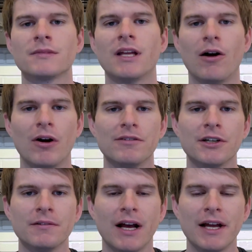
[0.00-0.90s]

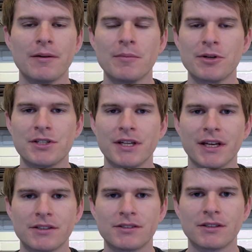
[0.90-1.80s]
However, item number
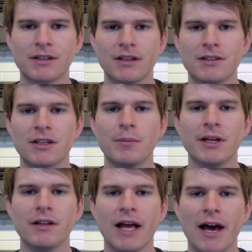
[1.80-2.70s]
6 is going to be
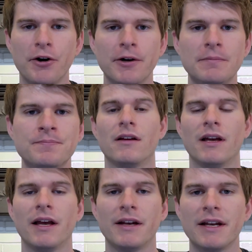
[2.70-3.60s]
a ladder,
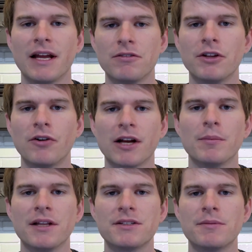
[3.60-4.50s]
and I definitely
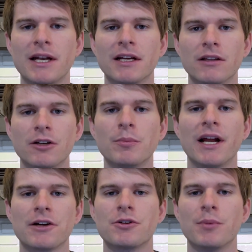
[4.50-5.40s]
recommend spending a little bit
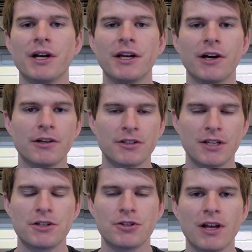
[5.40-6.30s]
extra money here to
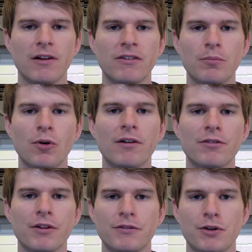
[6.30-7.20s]
set yourself up well
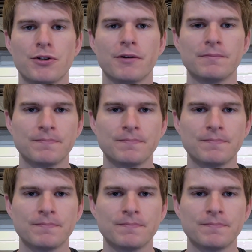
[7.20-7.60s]
for the future.